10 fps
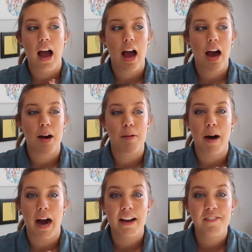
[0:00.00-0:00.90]

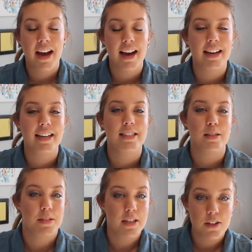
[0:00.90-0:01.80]
I've had
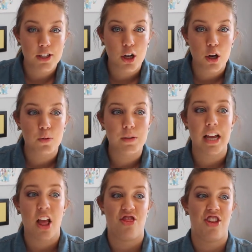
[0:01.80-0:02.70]
some TV shows
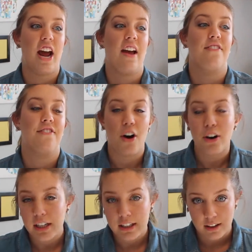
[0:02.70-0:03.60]
that I have
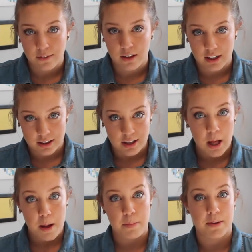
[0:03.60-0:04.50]
fallen in love with,
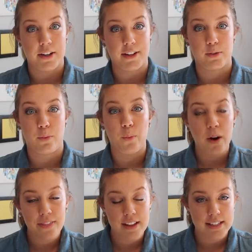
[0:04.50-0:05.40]
but there's
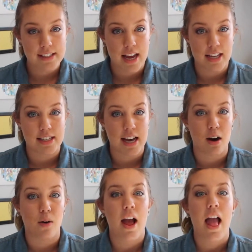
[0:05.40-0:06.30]
one that stands
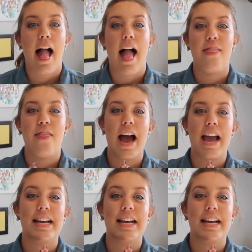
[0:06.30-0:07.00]
out, and that